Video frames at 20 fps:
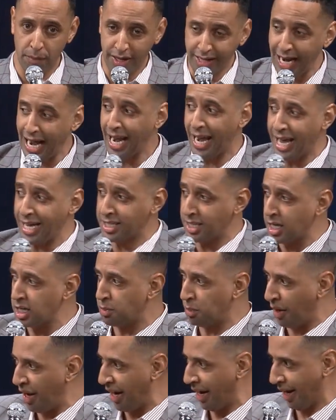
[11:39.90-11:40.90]
but God has His
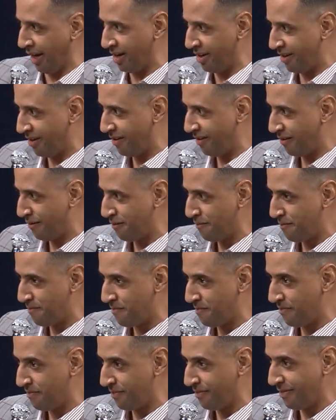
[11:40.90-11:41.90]
plan
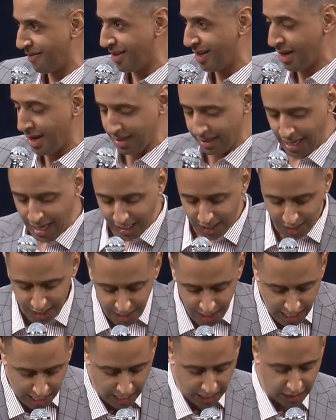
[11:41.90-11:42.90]
that He
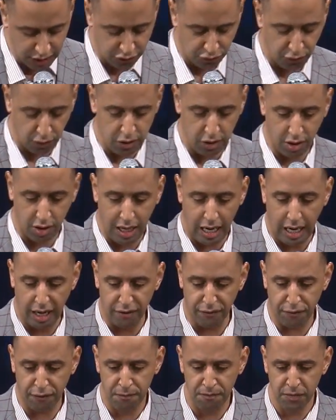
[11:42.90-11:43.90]
has for your life.
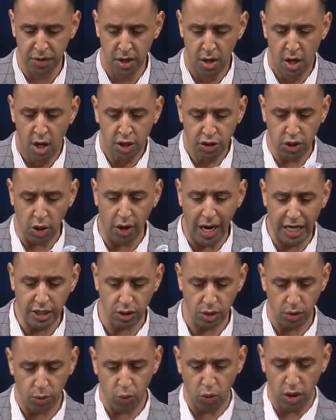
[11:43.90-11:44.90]
So, as
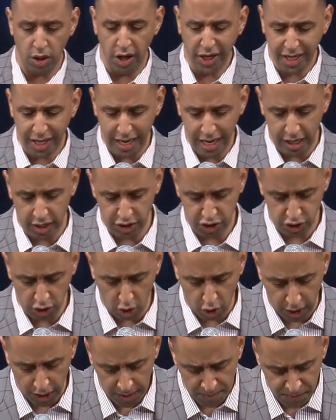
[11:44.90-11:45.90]
we're looking at a
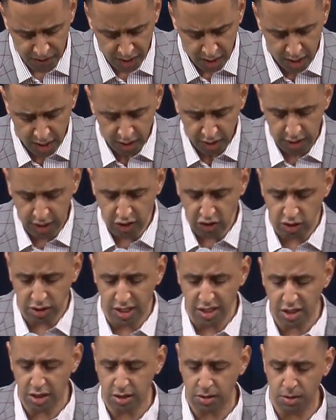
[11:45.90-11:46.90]
story, this,
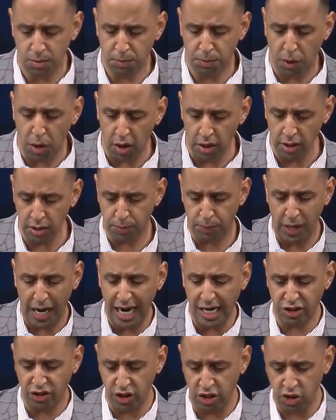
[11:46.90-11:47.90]
this part in the
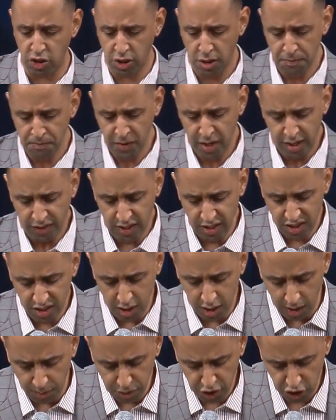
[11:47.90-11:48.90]
passage, this
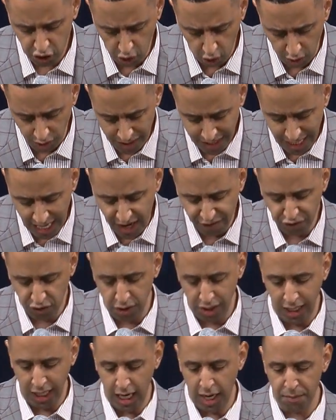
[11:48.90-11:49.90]
comes shortly after
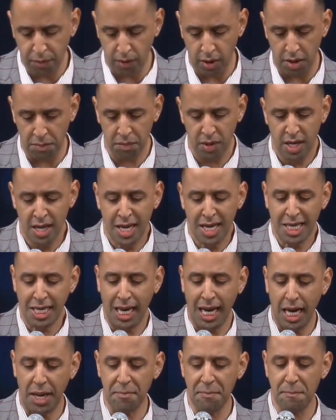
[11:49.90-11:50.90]
Abram
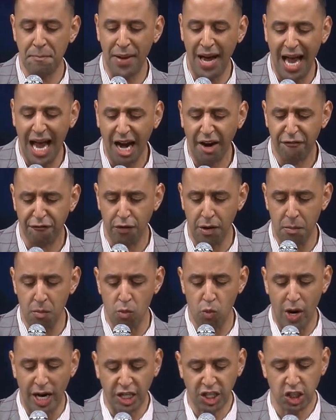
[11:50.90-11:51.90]
came back from
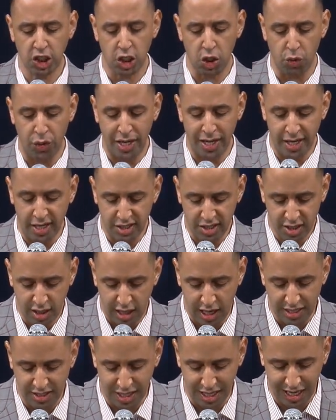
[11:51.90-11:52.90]
rescuing his
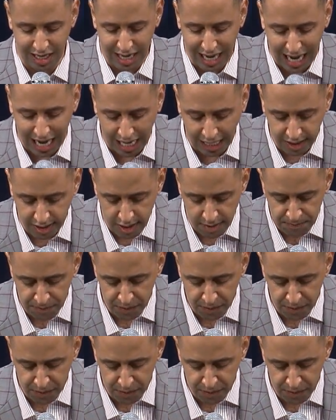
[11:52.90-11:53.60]
cousin Lot